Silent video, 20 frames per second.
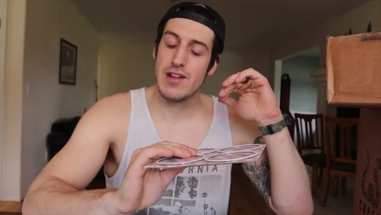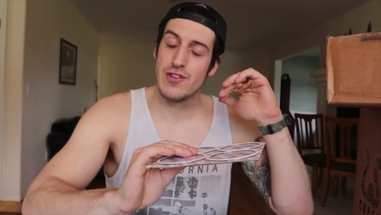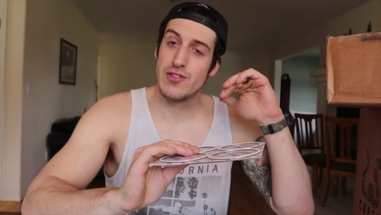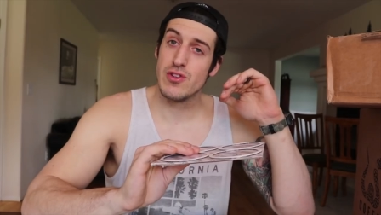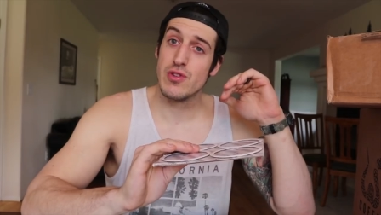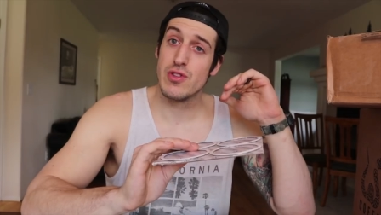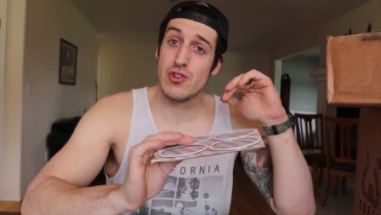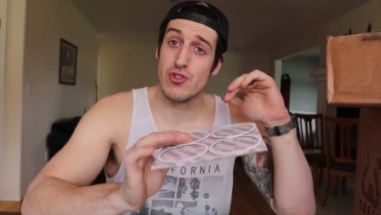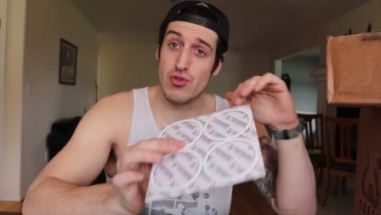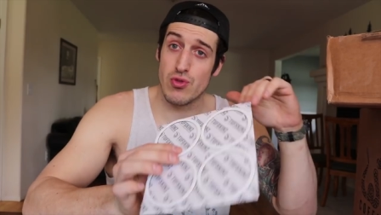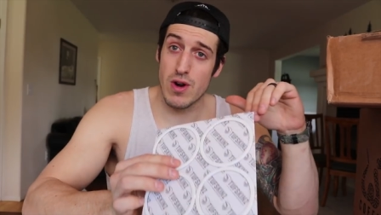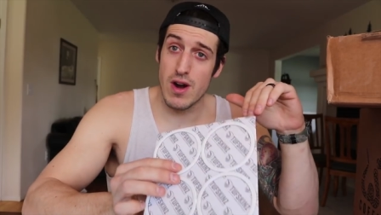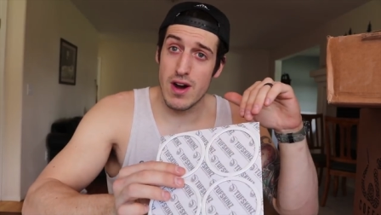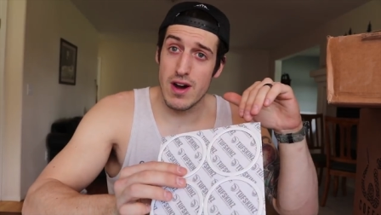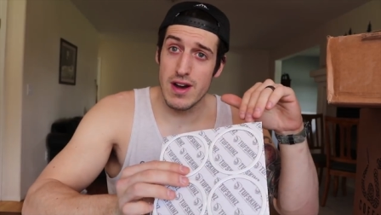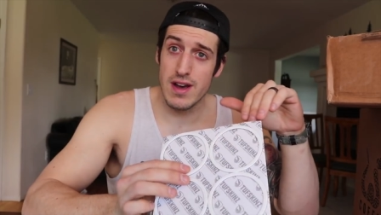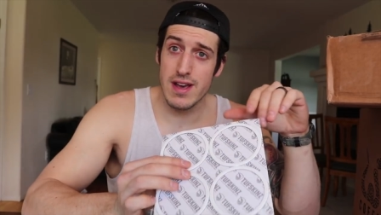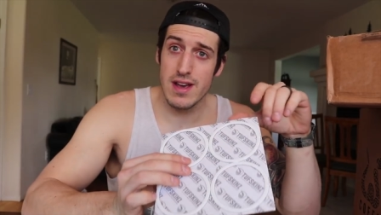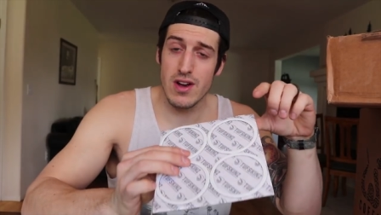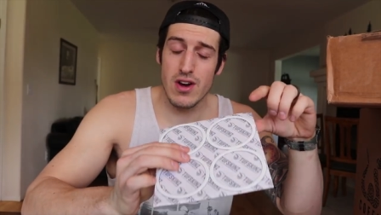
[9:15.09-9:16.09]
I'll do the
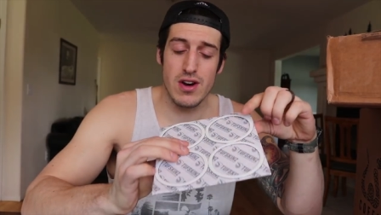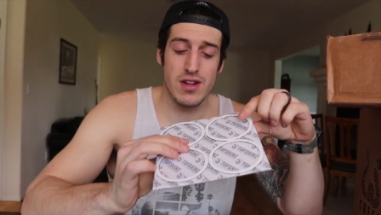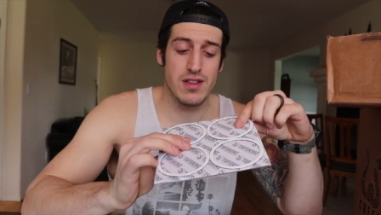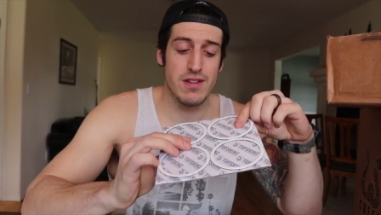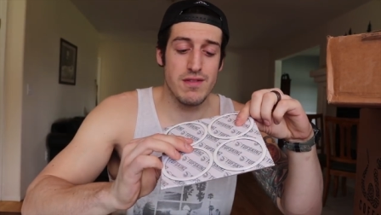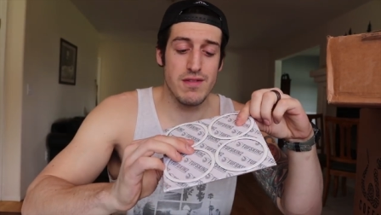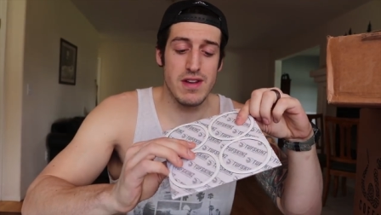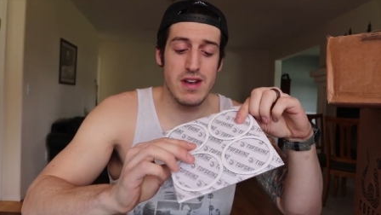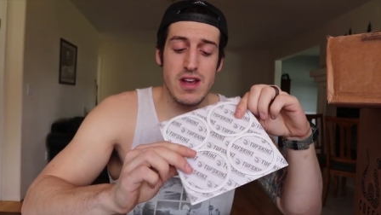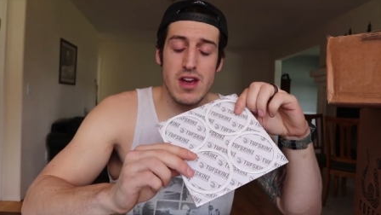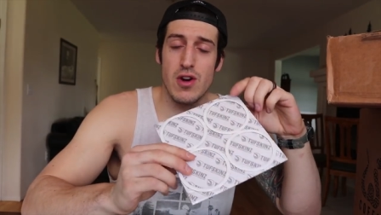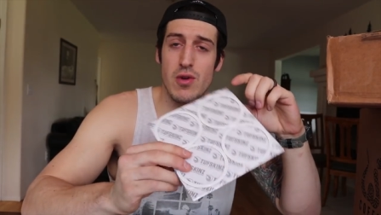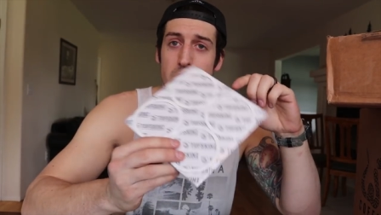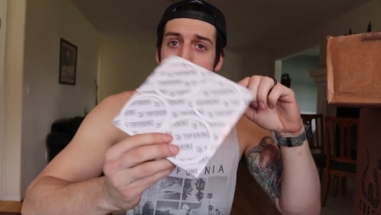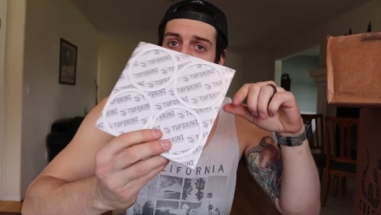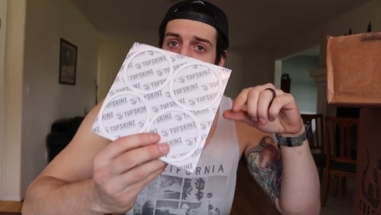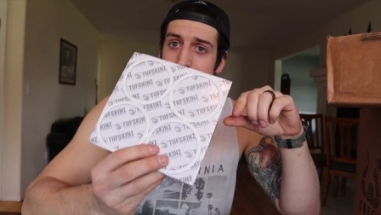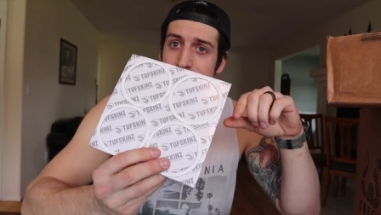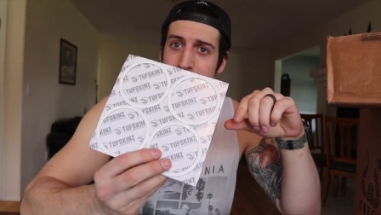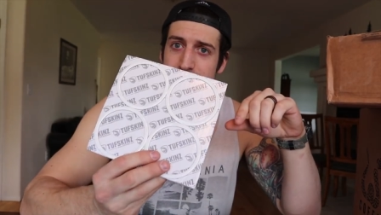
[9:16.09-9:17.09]
drawing on the video
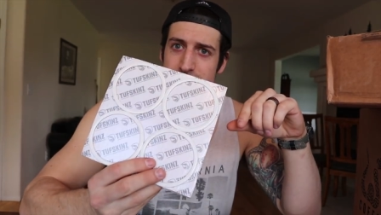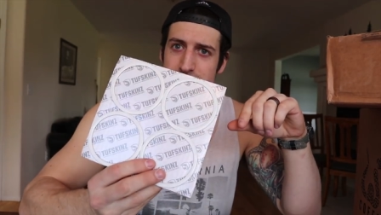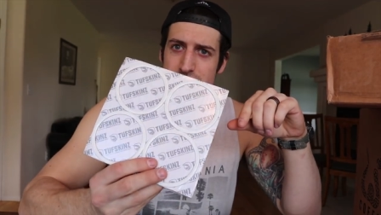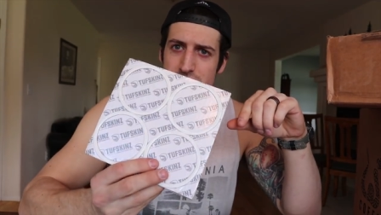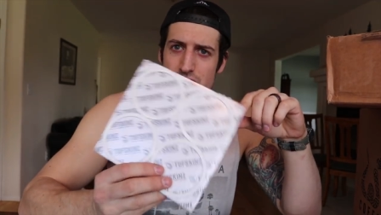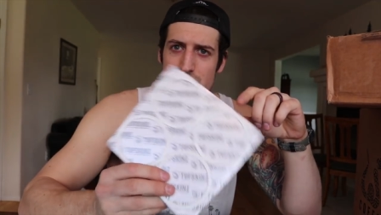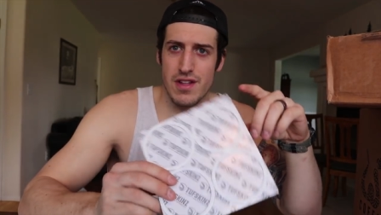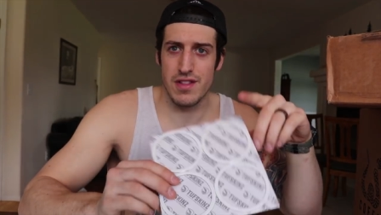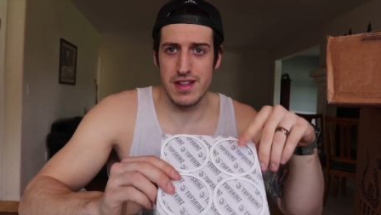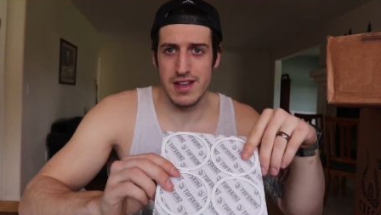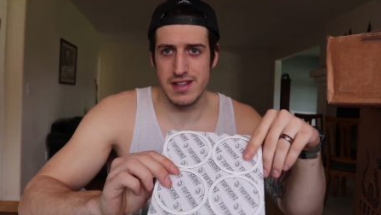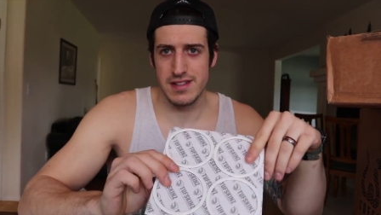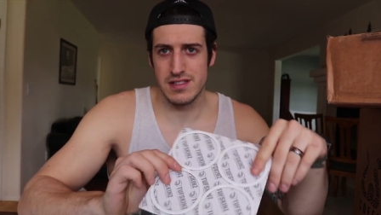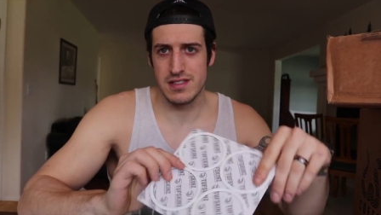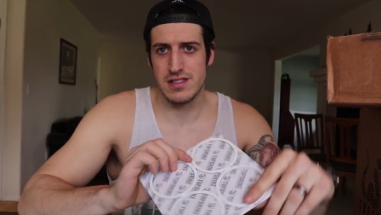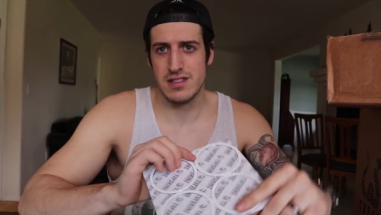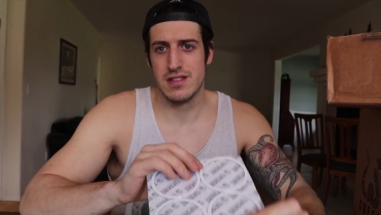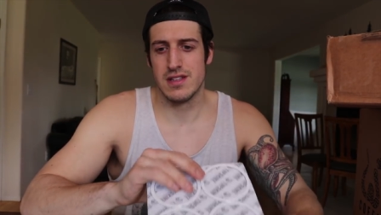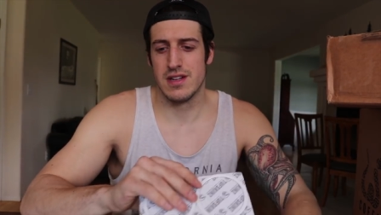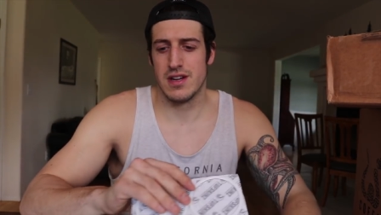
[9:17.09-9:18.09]
when I install
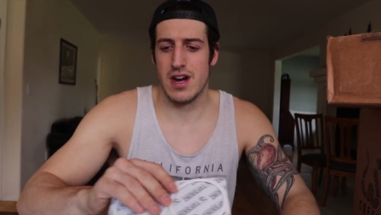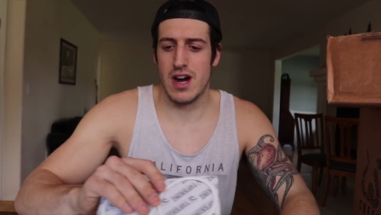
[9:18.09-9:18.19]
these.